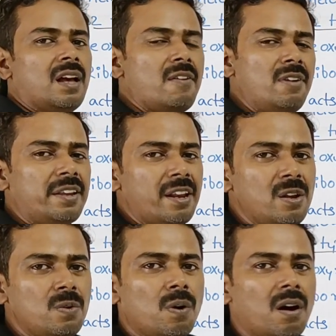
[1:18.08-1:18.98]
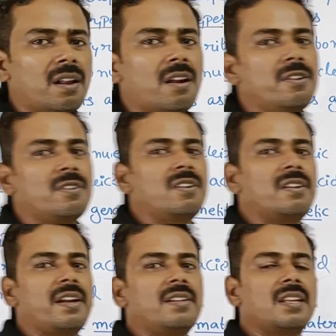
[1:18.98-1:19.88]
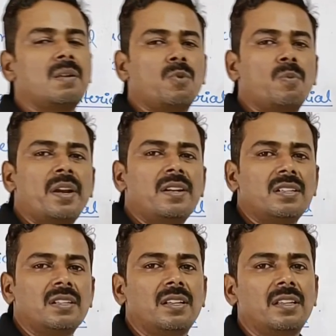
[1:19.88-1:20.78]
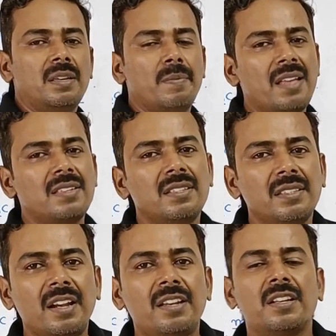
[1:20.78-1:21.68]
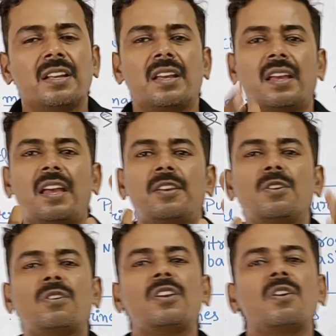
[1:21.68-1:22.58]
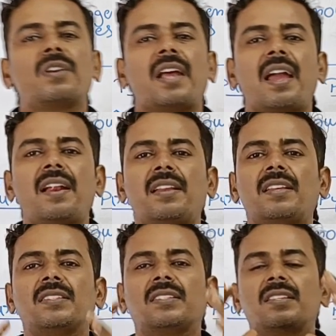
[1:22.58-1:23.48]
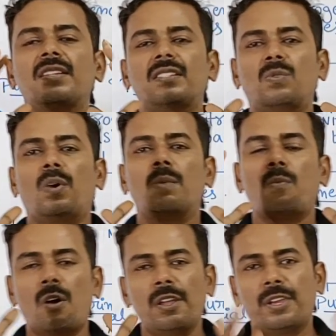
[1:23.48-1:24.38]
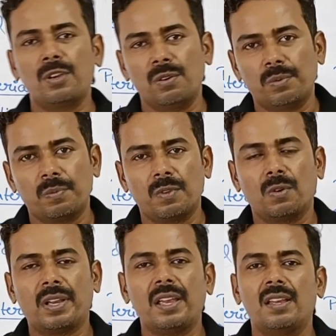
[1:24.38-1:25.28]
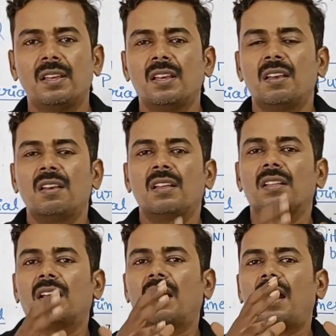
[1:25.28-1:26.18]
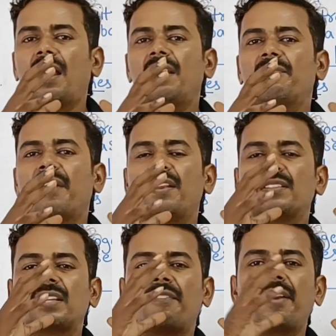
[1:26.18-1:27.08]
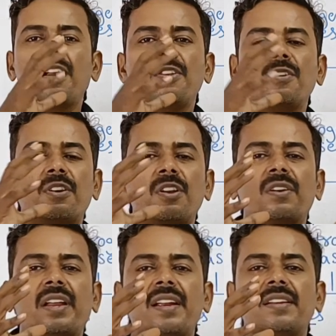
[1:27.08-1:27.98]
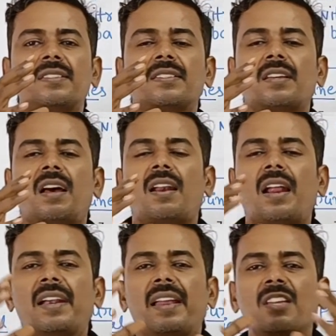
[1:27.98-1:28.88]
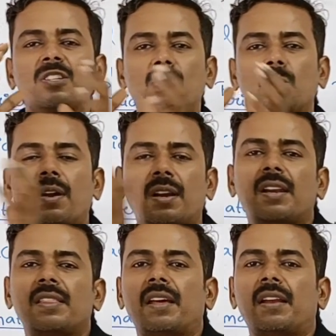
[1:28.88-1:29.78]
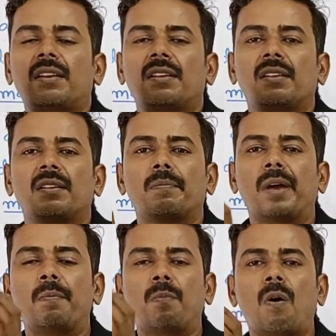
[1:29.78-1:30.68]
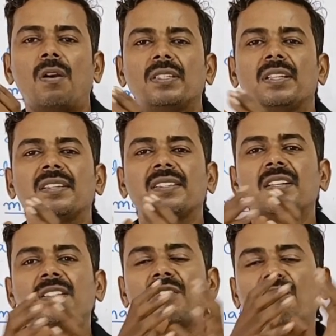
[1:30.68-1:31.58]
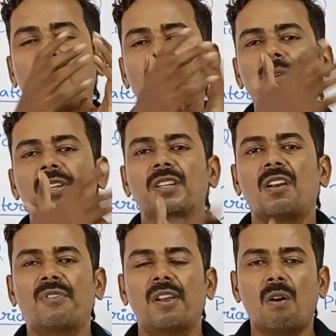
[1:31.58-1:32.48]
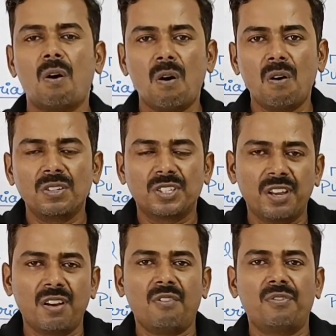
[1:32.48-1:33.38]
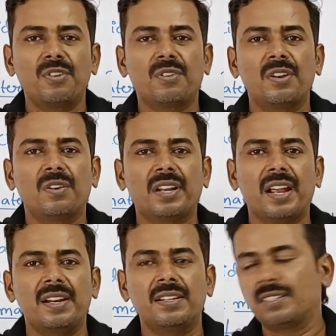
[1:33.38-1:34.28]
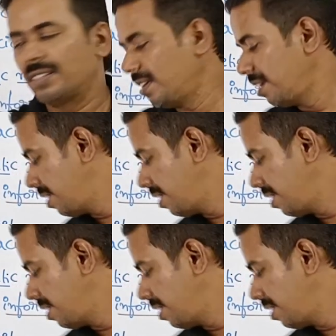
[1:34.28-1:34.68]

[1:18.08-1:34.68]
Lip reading: I will tell you what are nucleotides in a moment. Imagine that a nucleotide is just one molecule, okay? And when several nucleotides are attached to one another by bonds, it results in formation of a long chain of nucleotides